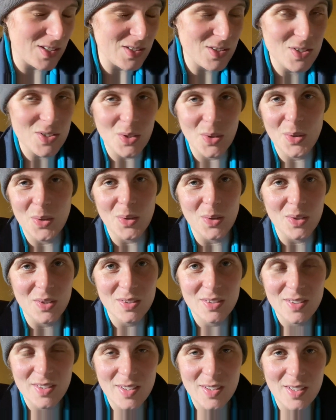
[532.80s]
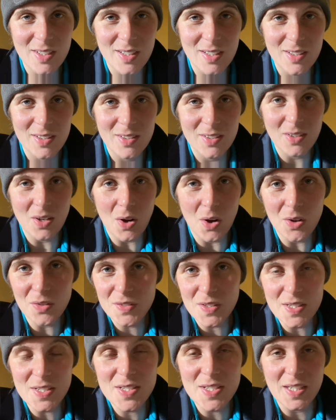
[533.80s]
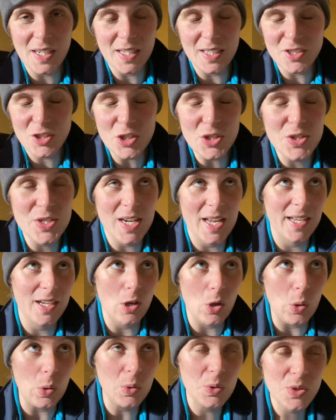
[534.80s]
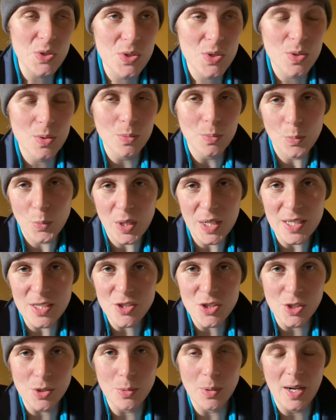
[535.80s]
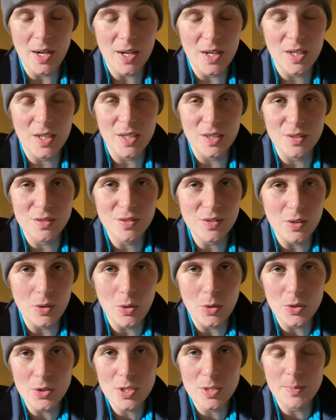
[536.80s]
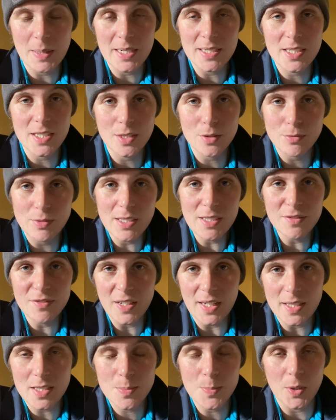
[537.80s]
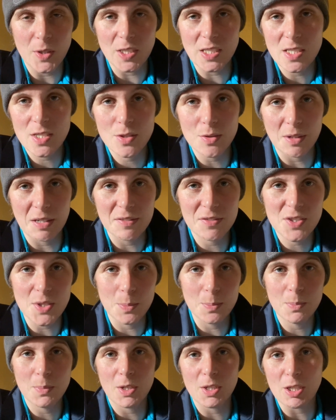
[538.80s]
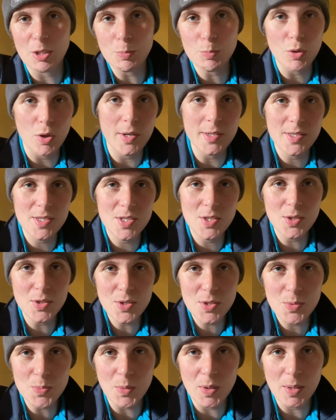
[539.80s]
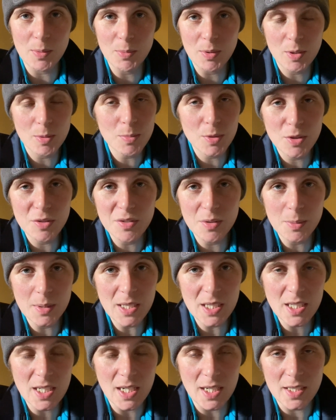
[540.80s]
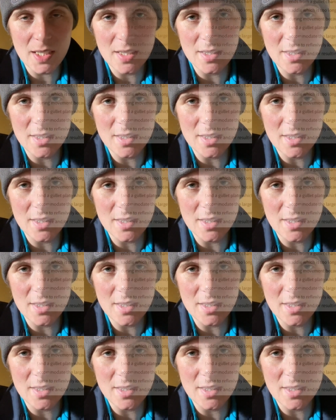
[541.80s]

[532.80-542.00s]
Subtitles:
So obviously, just like us, we do have automatic reflex points. So if somebody prods us, we will move away, kind